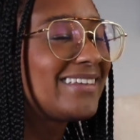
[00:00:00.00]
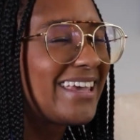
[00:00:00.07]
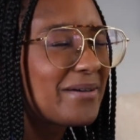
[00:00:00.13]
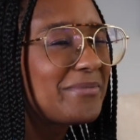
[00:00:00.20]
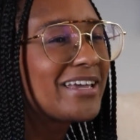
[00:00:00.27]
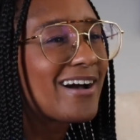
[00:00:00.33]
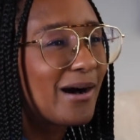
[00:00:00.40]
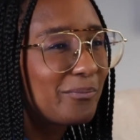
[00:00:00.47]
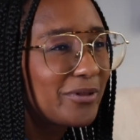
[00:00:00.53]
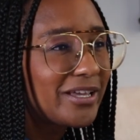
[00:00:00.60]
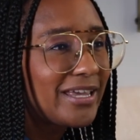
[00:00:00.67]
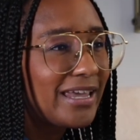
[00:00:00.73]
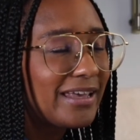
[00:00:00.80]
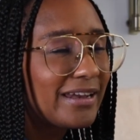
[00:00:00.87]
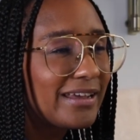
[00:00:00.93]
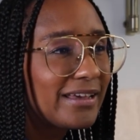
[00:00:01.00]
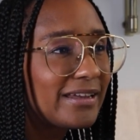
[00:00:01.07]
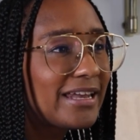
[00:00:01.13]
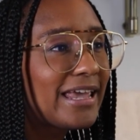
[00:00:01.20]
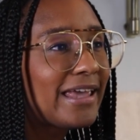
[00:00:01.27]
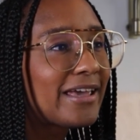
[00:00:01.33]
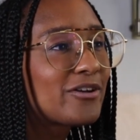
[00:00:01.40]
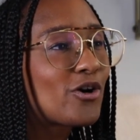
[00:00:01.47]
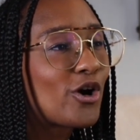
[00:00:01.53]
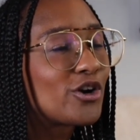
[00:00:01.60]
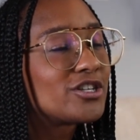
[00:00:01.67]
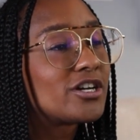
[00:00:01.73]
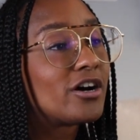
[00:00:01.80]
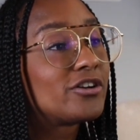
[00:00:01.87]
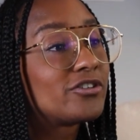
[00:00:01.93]
can be complicated and
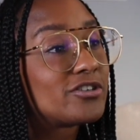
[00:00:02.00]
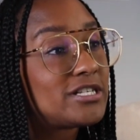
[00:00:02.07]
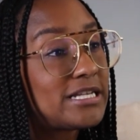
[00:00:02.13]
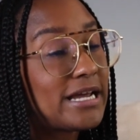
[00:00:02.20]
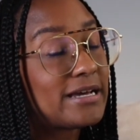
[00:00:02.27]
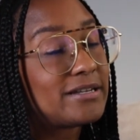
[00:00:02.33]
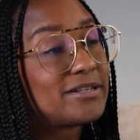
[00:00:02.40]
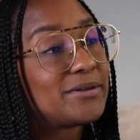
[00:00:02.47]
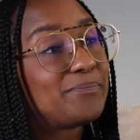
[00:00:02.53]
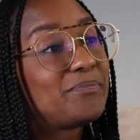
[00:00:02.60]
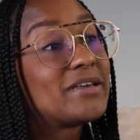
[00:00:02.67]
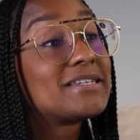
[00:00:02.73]
hard to understand,